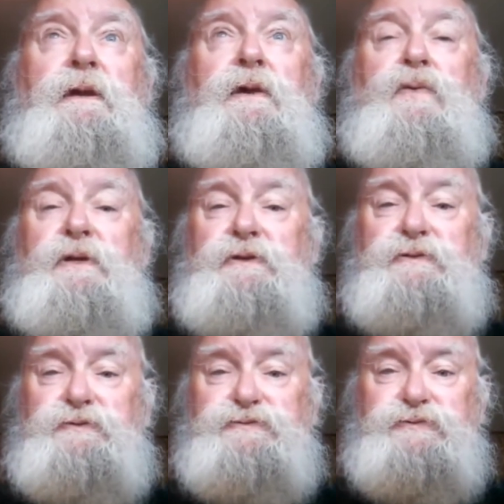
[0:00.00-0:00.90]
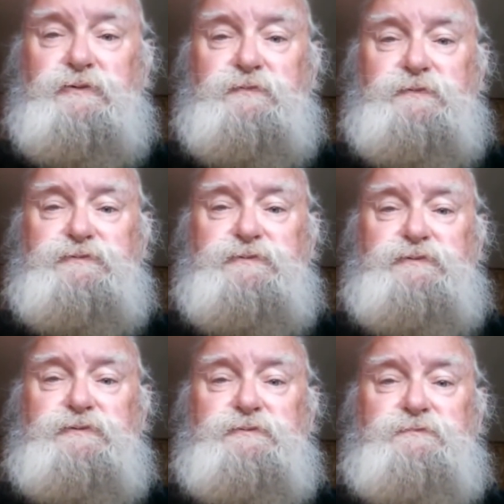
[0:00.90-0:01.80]
I went into the service.
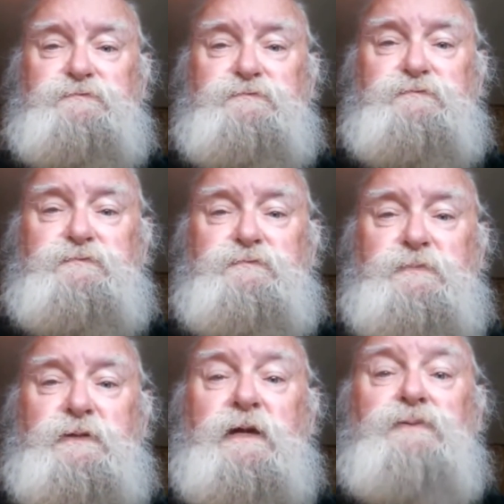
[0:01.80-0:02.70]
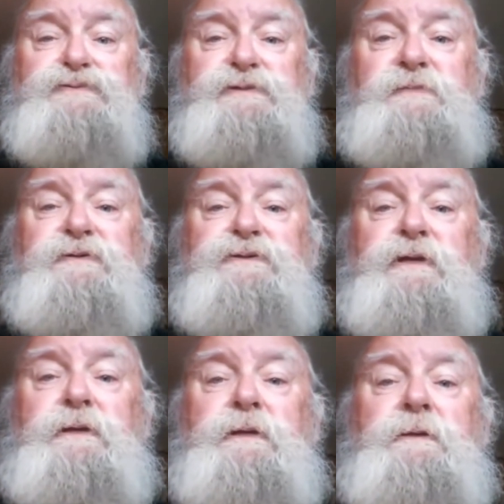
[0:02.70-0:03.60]
I was
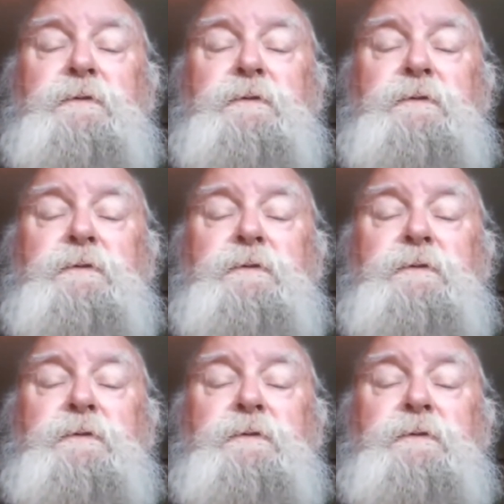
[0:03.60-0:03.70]
17.